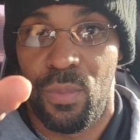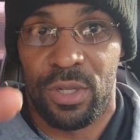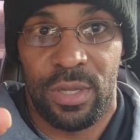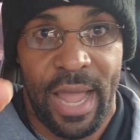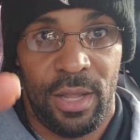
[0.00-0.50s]

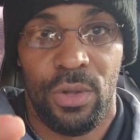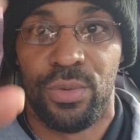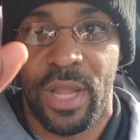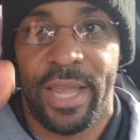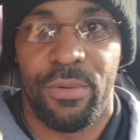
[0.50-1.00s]
was like
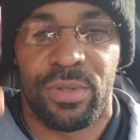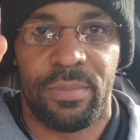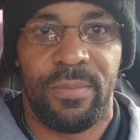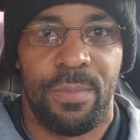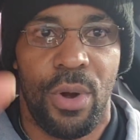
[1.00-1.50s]
loose, like it was
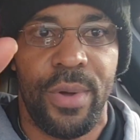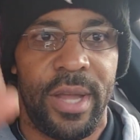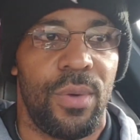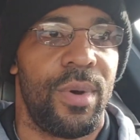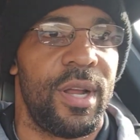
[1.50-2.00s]

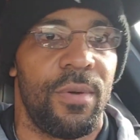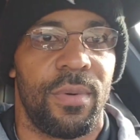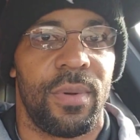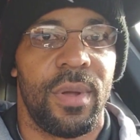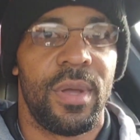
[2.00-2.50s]
broken or
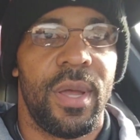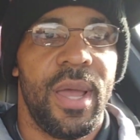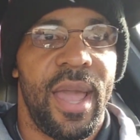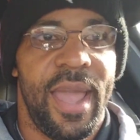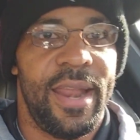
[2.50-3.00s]
whatever.
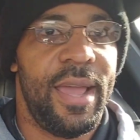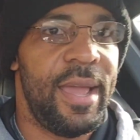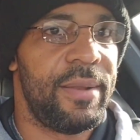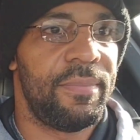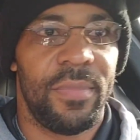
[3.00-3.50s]

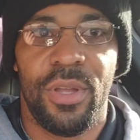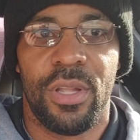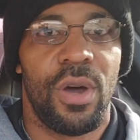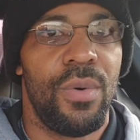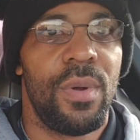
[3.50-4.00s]
And
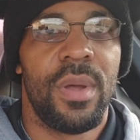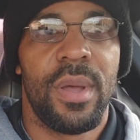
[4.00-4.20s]
you know,